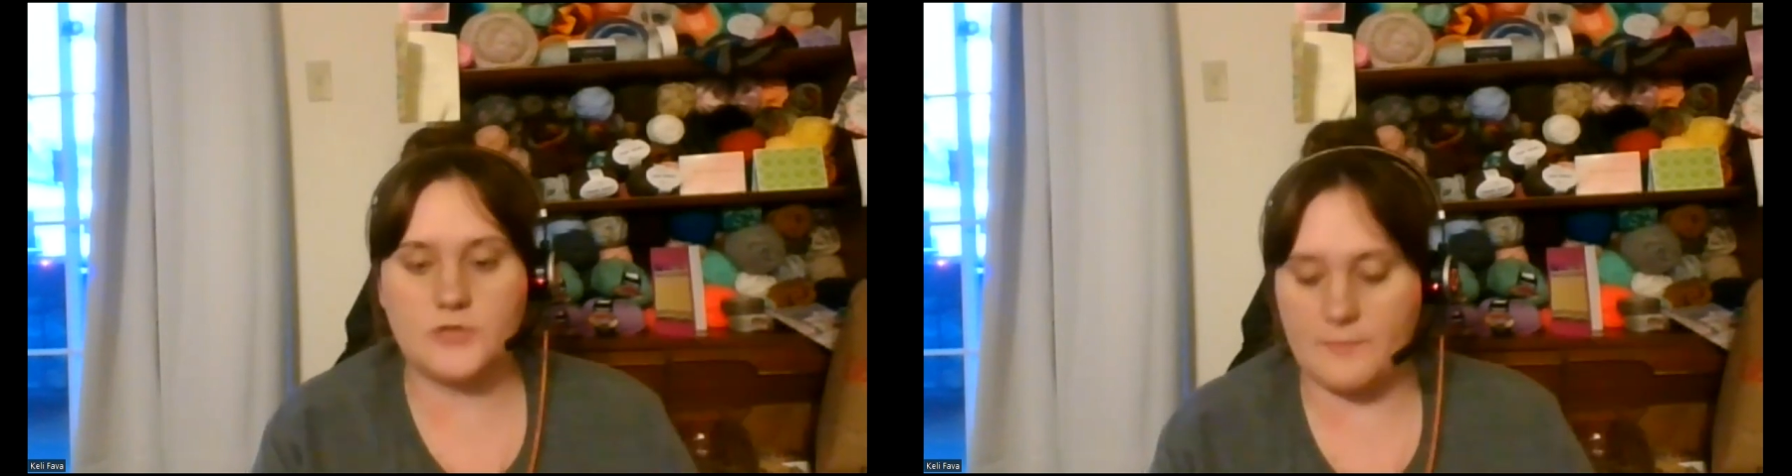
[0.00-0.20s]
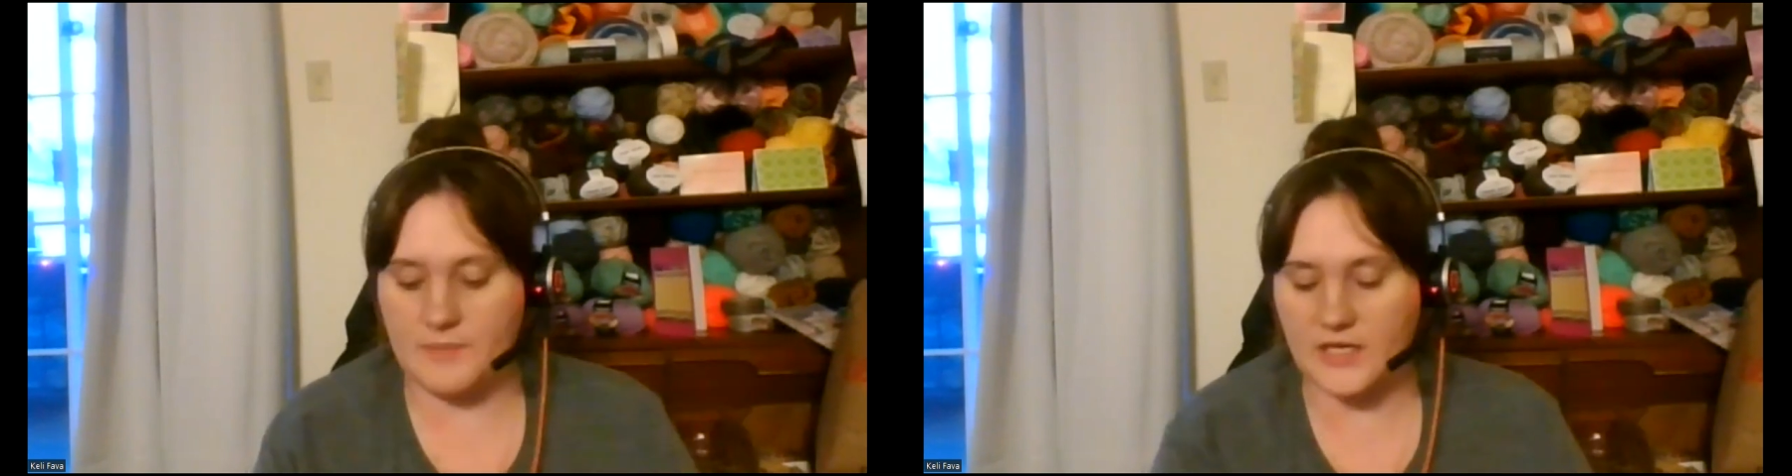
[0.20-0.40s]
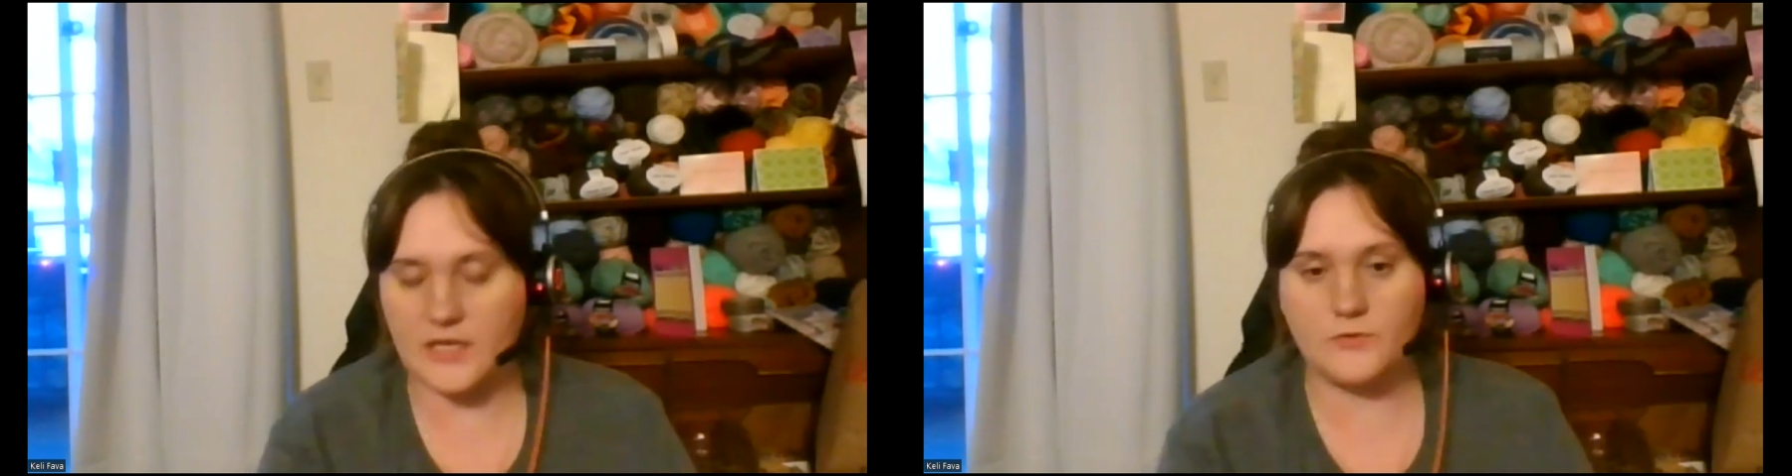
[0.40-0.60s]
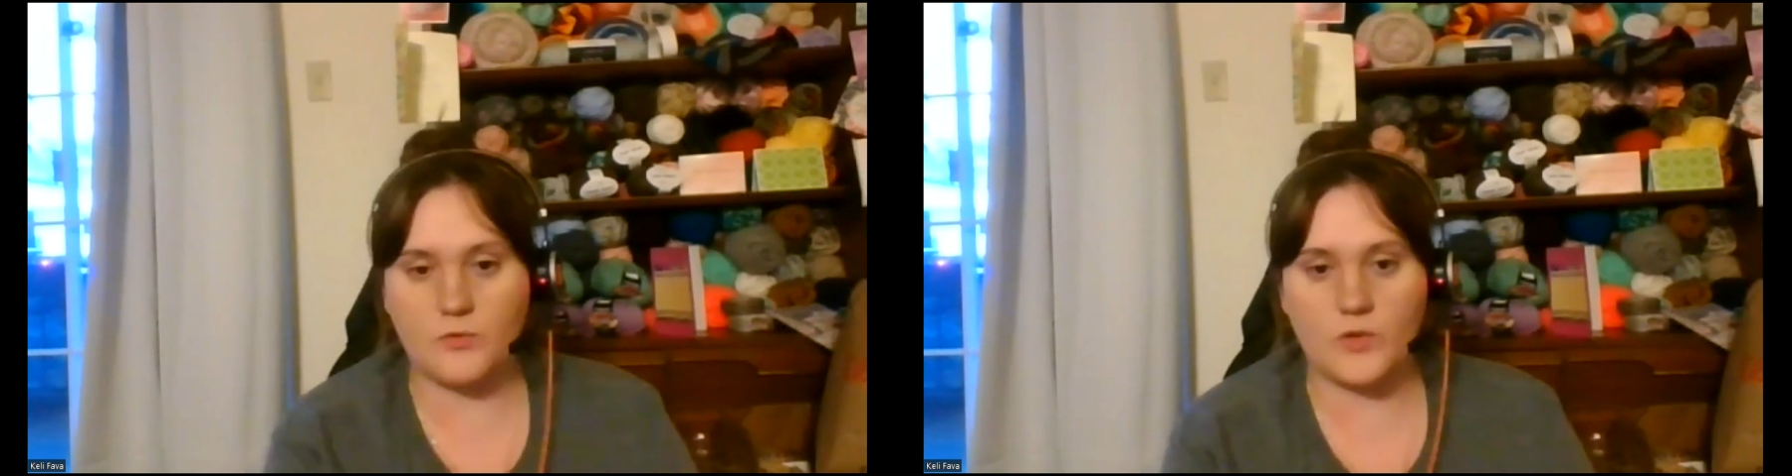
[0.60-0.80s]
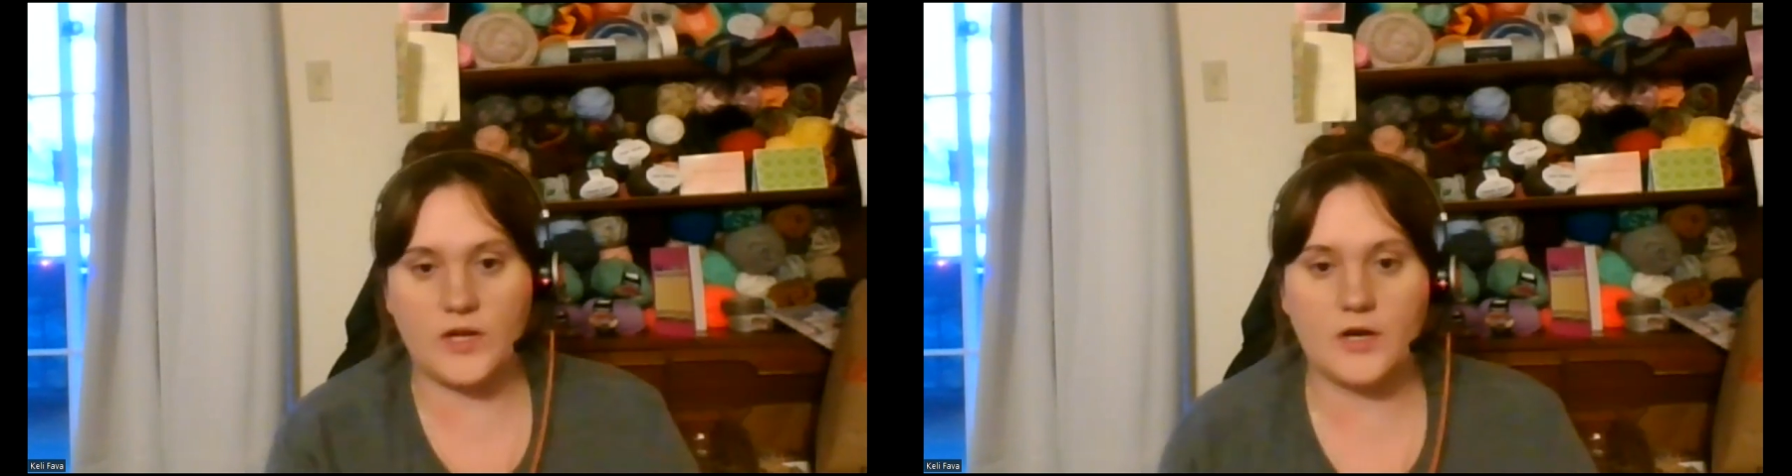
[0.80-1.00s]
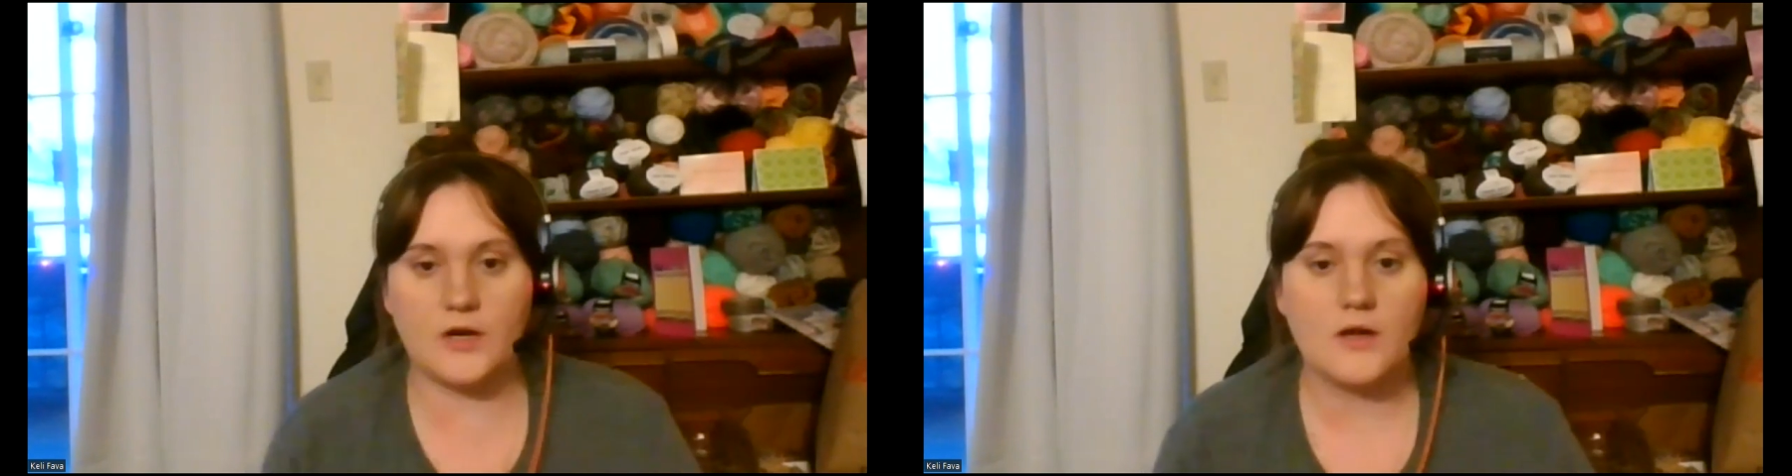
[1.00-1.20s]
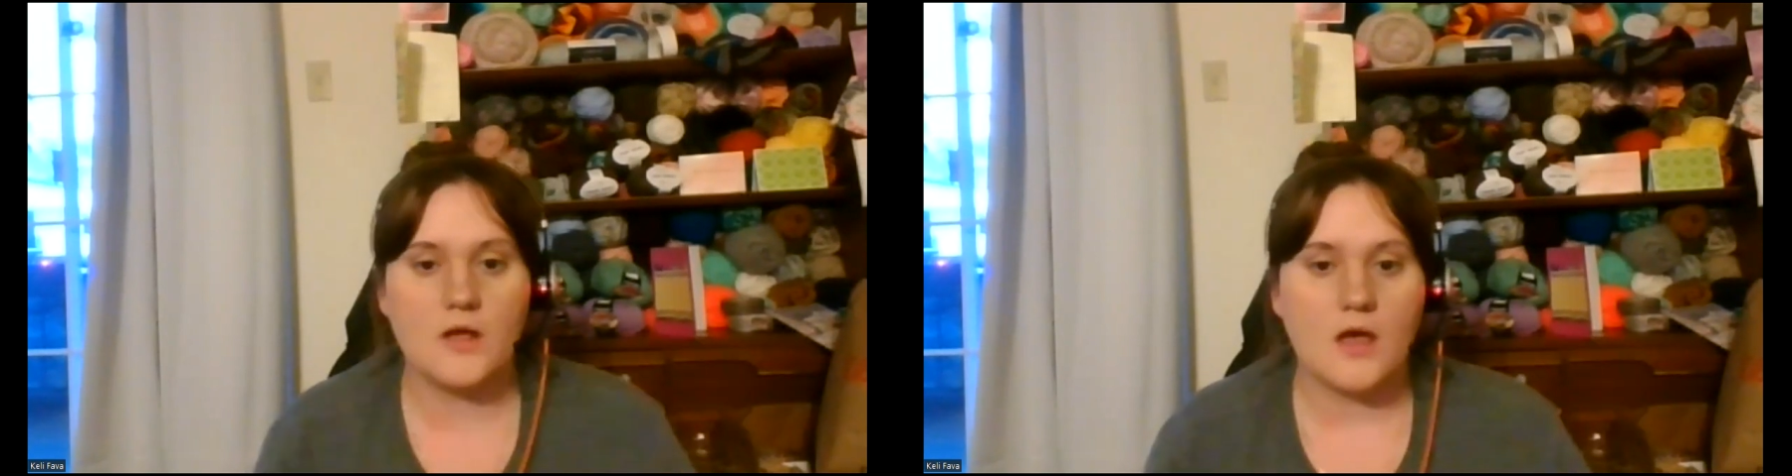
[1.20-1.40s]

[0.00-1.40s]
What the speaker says: I'm picking the winner